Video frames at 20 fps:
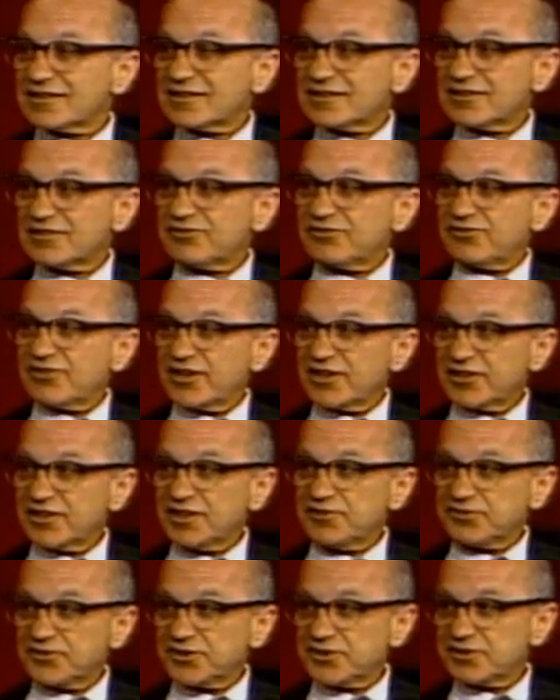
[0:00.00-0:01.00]
Very
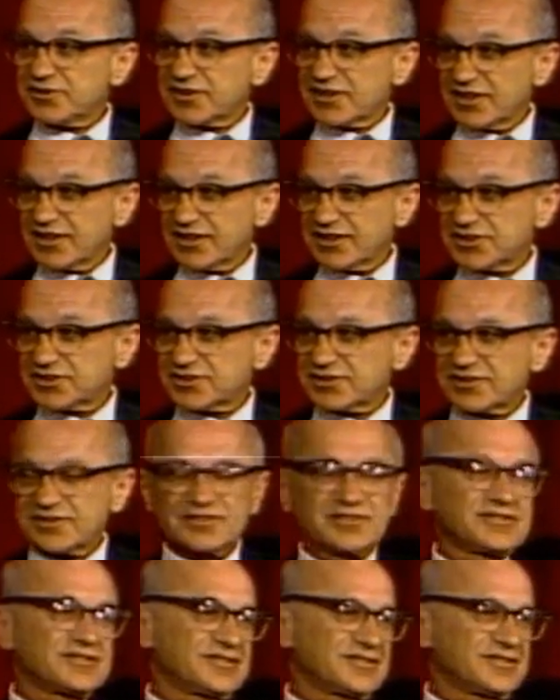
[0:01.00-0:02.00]
few occasions
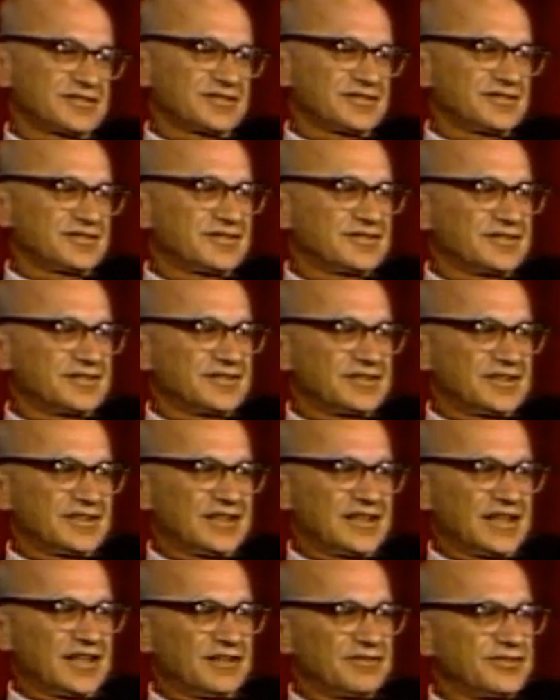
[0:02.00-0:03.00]

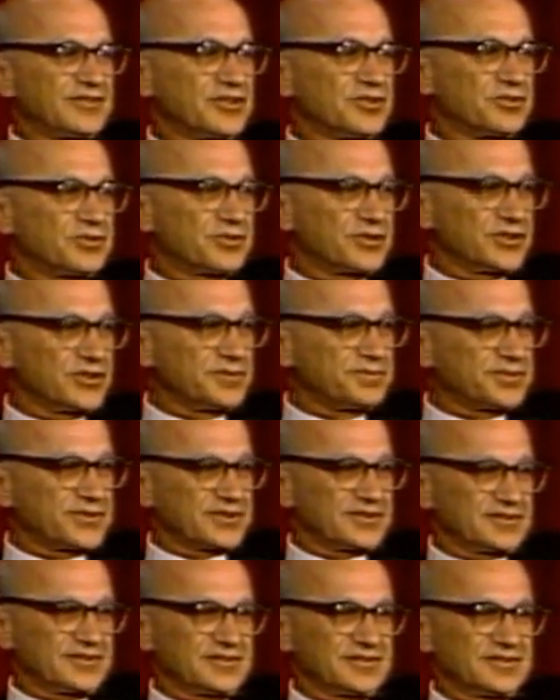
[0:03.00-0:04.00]
have groups
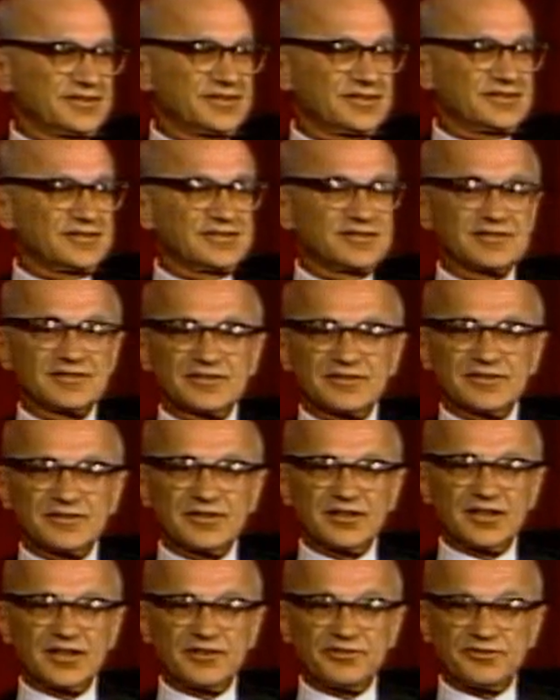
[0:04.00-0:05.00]

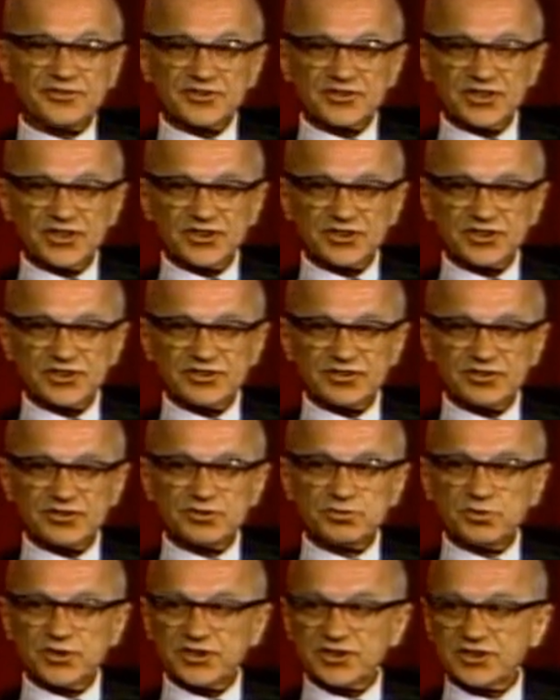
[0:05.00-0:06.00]
of physicians who
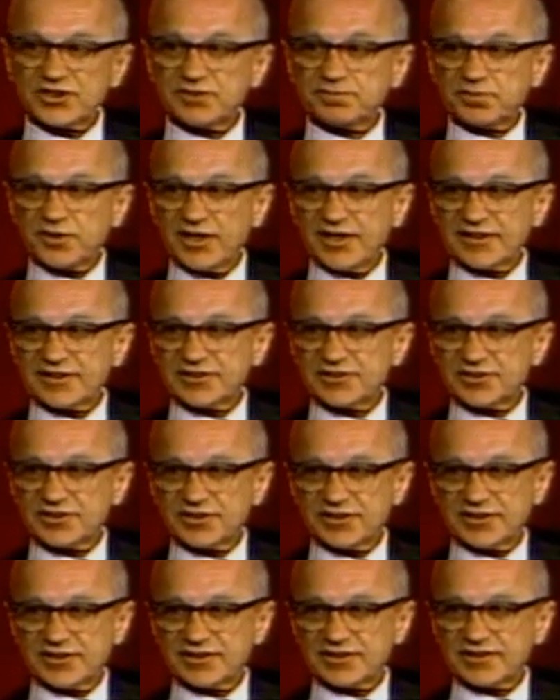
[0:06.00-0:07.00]
wish to practice
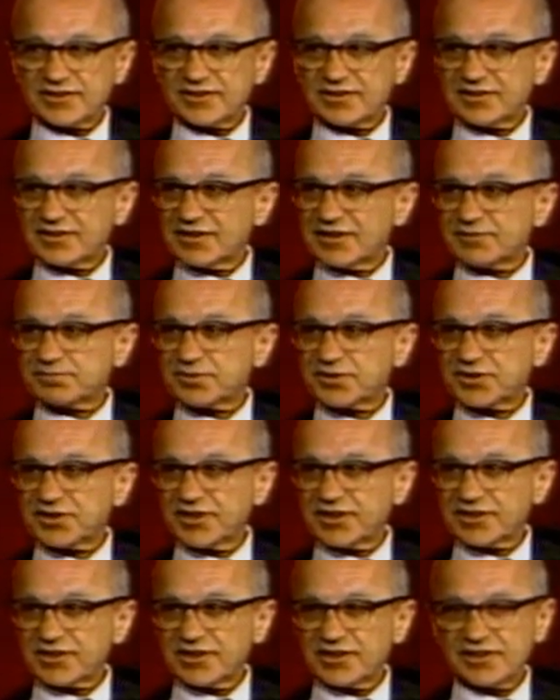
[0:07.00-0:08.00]
jointly, and
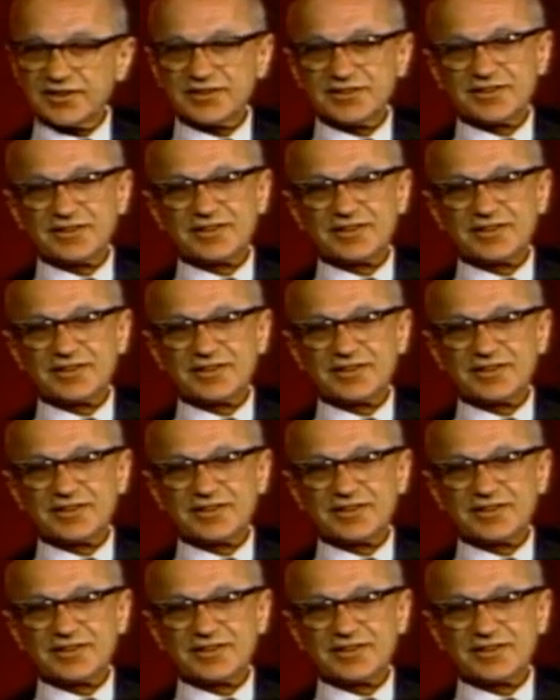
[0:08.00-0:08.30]
particularly